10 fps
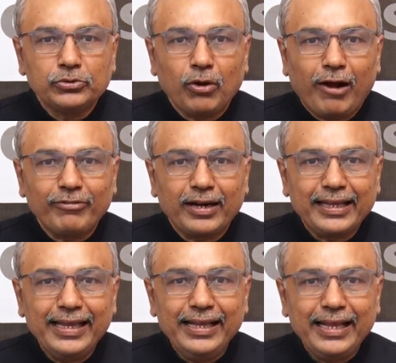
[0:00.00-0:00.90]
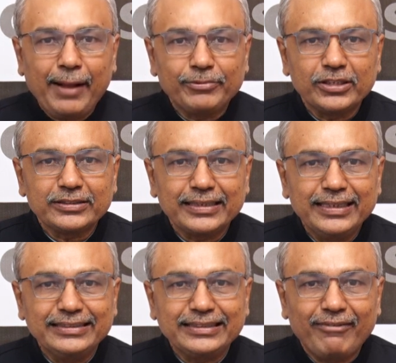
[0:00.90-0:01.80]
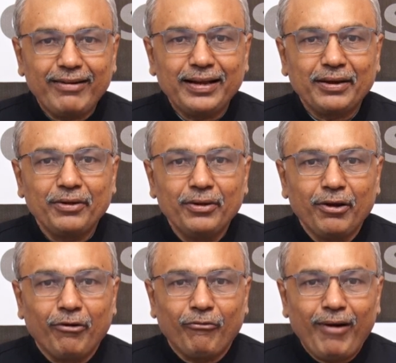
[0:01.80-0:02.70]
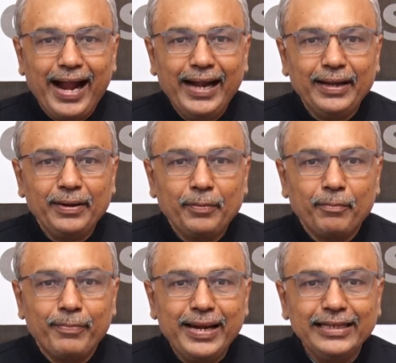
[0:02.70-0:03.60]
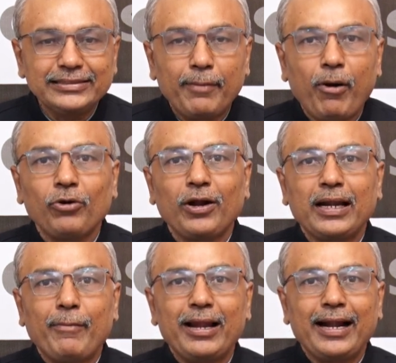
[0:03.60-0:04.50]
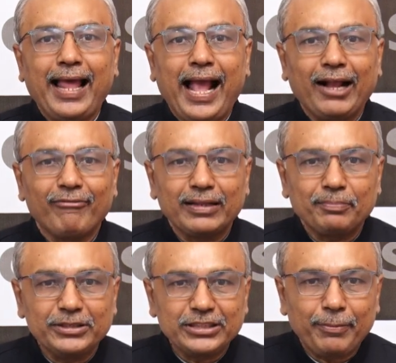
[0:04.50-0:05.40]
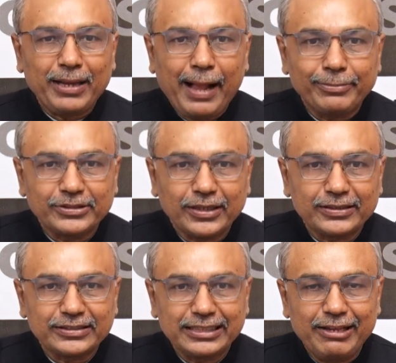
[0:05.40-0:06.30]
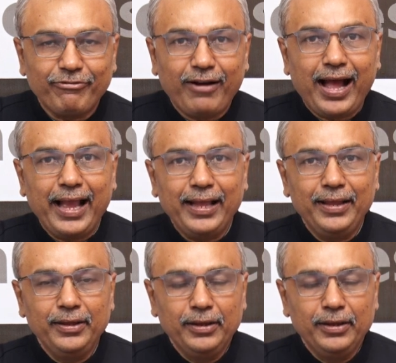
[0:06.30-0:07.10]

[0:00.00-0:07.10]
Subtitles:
So after king captures e7, white brings about a double attack with bishop captures c5,